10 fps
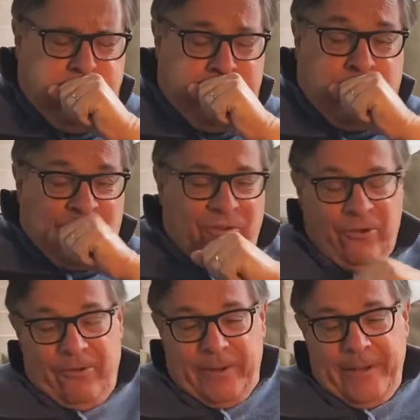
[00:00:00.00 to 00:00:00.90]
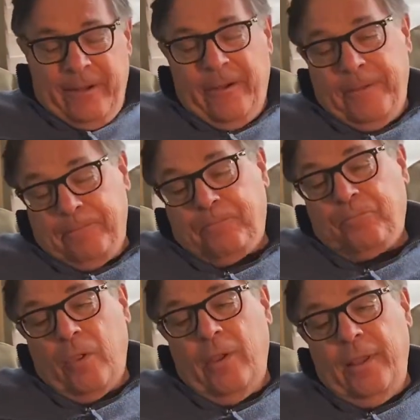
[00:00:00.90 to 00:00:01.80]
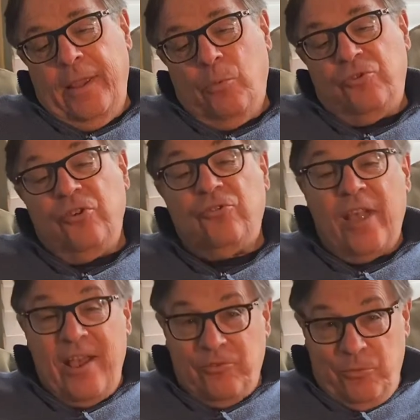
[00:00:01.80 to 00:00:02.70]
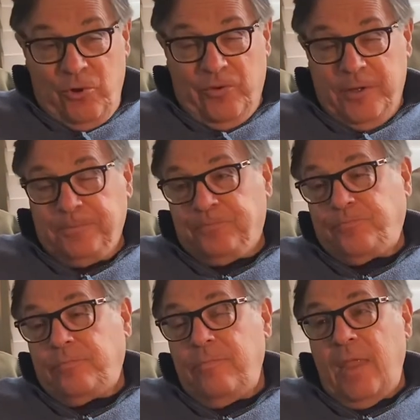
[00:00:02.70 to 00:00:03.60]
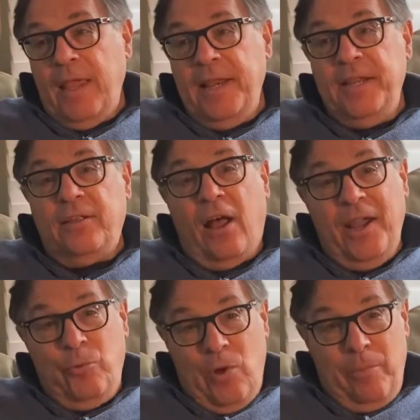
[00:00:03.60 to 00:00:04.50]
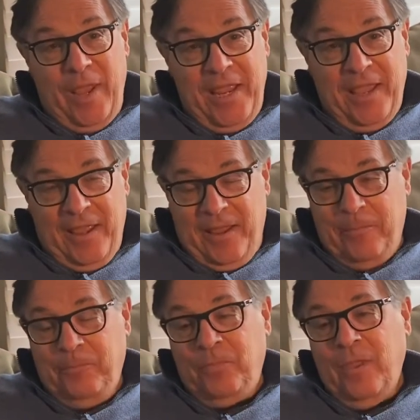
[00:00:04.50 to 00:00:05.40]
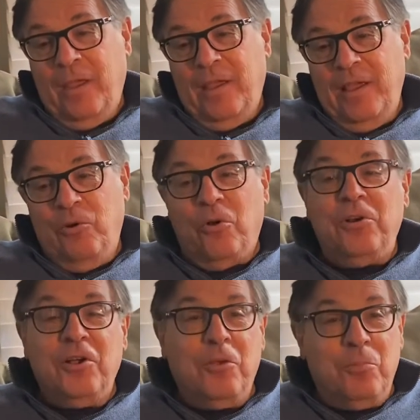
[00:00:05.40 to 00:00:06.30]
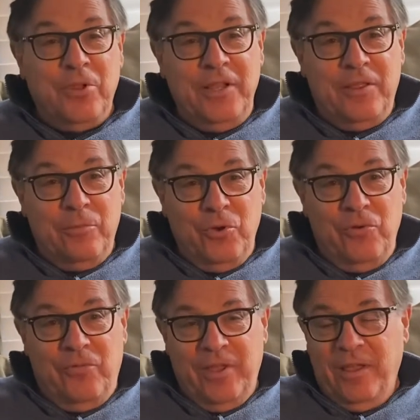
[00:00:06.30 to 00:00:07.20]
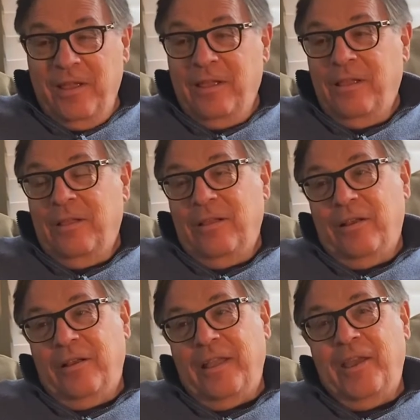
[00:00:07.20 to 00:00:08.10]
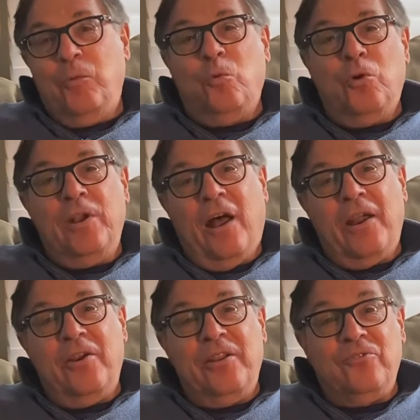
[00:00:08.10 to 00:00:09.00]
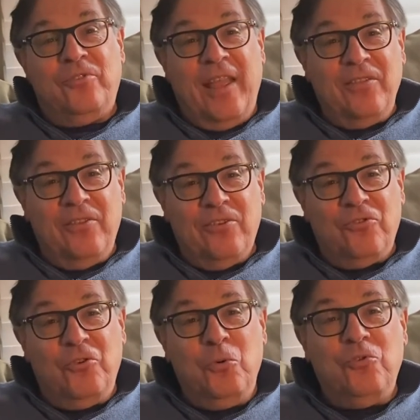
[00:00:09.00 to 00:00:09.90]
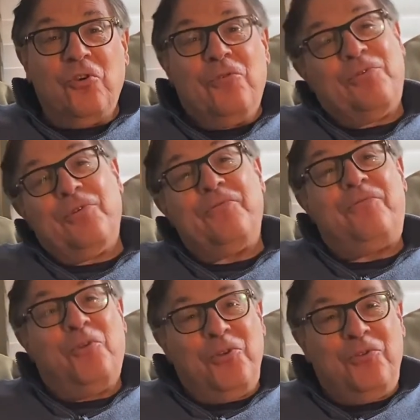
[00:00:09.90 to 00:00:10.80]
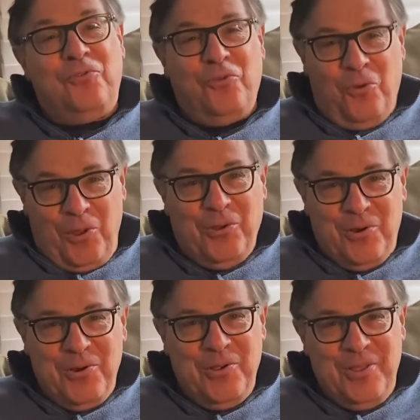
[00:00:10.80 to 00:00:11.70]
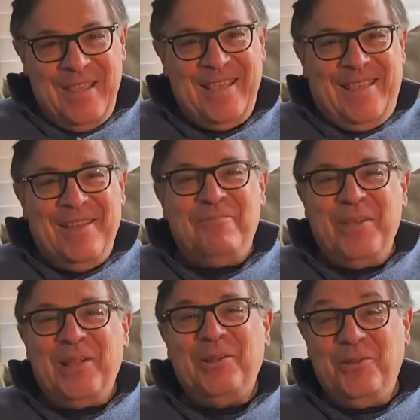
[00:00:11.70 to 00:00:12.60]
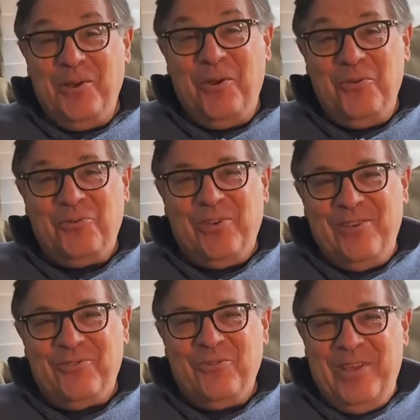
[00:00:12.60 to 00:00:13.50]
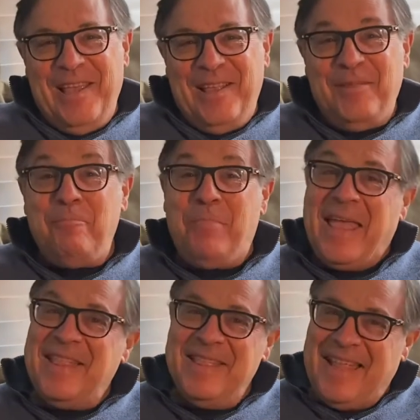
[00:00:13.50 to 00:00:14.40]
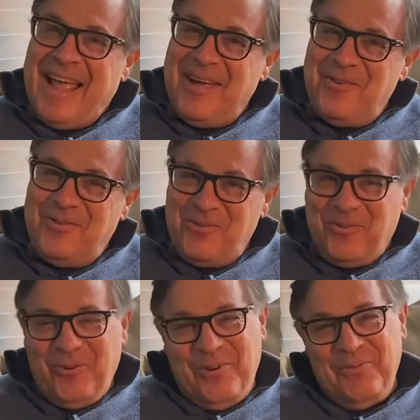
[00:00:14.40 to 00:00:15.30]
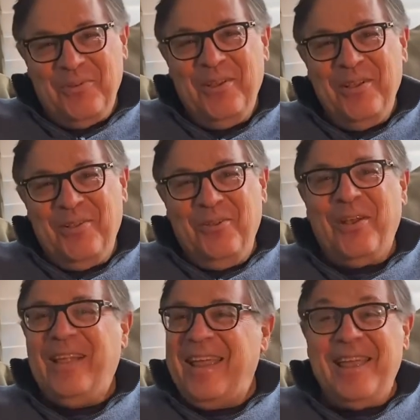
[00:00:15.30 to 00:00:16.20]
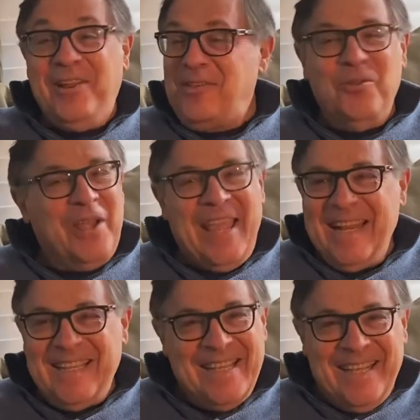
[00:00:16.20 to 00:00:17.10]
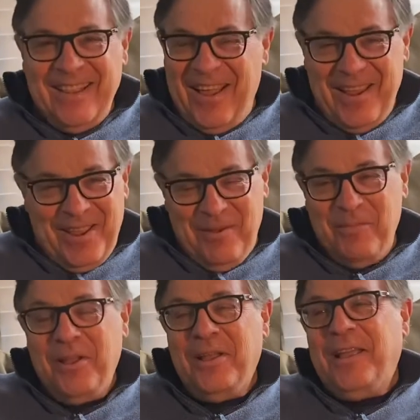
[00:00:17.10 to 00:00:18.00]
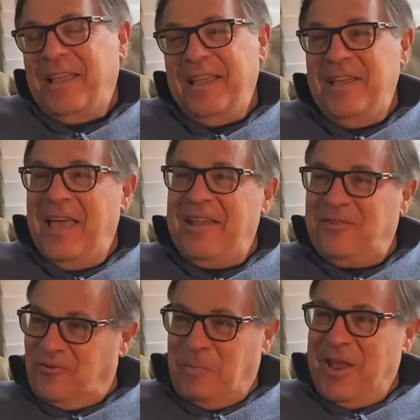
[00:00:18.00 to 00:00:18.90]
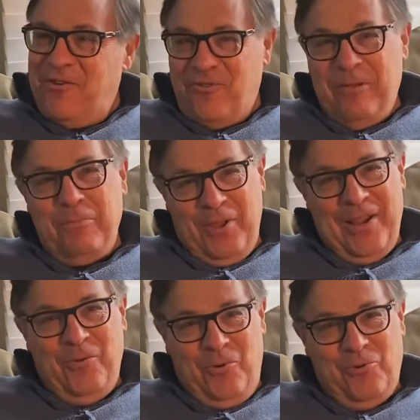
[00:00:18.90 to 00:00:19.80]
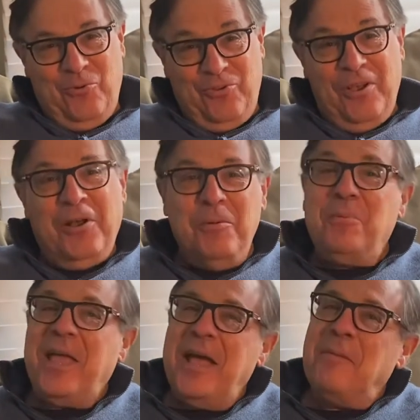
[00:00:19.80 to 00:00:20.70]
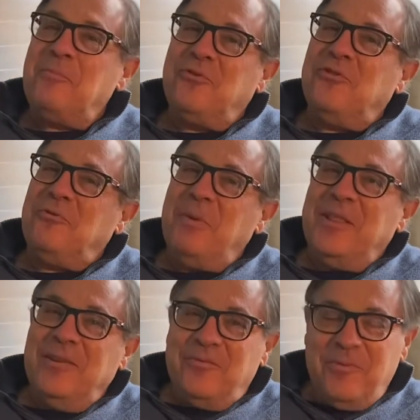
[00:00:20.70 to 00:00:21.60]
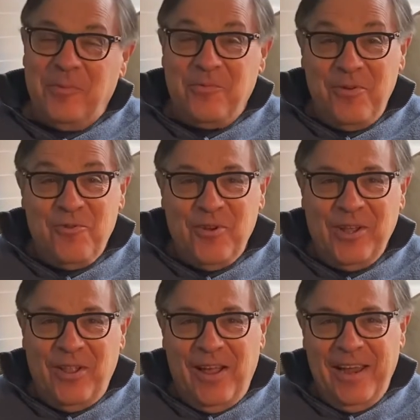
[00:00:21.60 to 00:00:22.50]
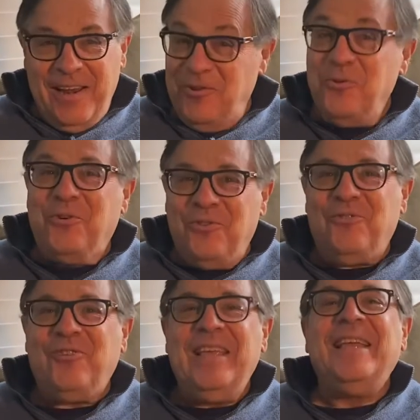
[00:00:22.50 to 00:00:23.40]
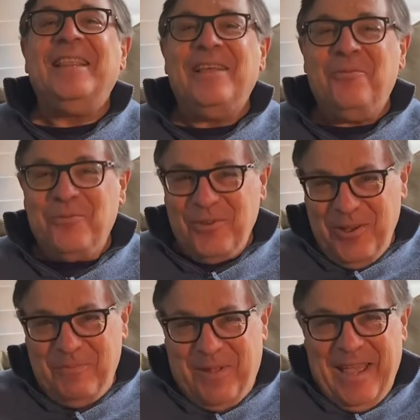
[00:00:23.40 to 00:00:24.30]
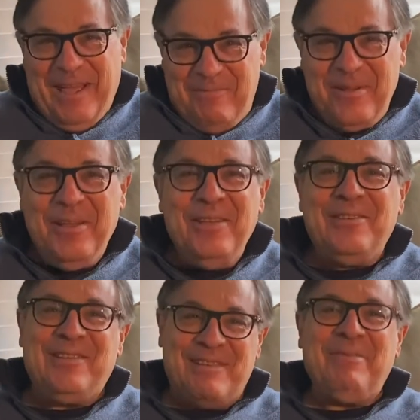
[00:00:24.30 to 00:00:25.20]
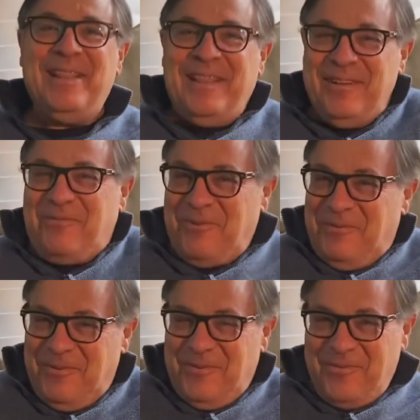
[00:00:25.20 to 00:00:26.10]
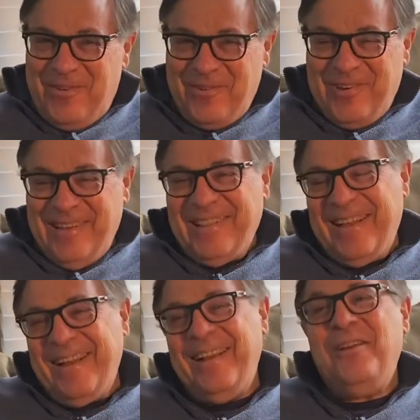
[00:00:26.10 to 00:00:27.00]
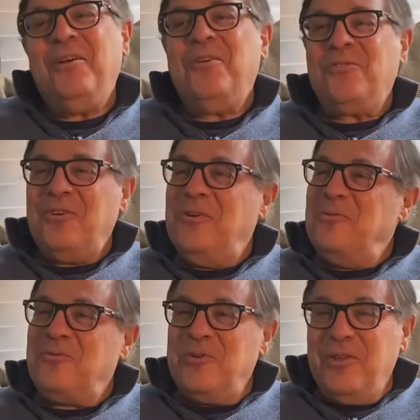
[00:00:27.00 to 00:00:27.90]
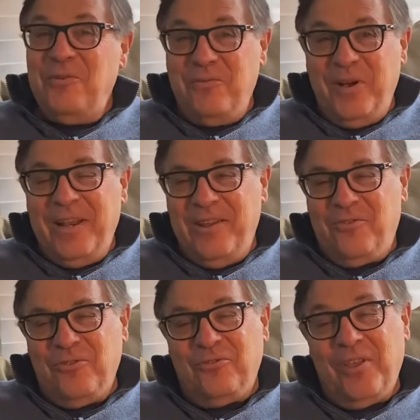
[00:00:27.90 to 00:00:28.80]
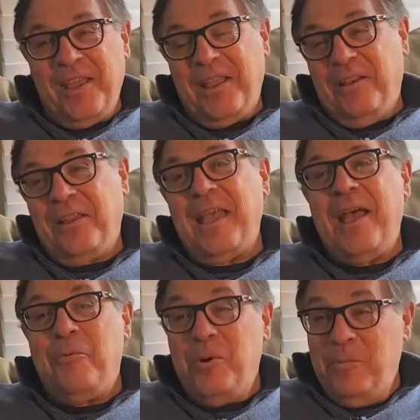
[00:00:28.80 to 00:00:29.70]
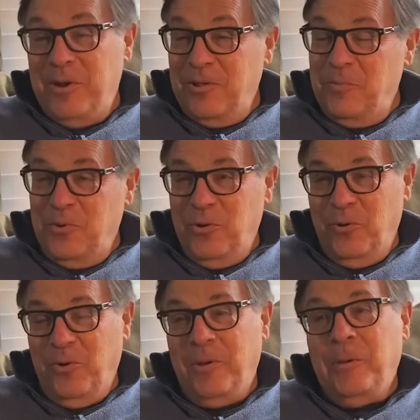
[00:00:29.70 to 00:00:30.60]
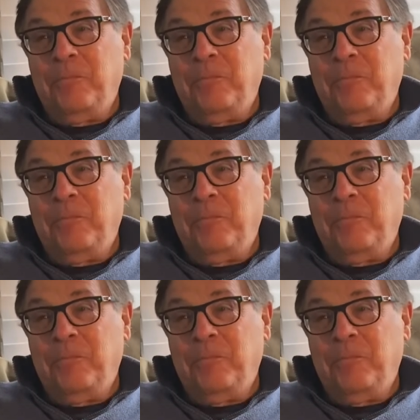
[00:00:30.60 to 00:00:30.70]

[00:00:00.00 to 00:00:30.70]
Excuse me. It was his last movie, and he died while making it. In order to complete the movie, Ed Wood hired his dentist, who was over a foot taller than Bela Lugosi, so he had to bend down to sort of look like it. He didn't look anything like him. He had a spaceship in it, which was a hubcap suspended from a fishing line, and you could see that it was a hubcap suspended from a fishing line. So it was really funny, just like Cat Women of the Moon.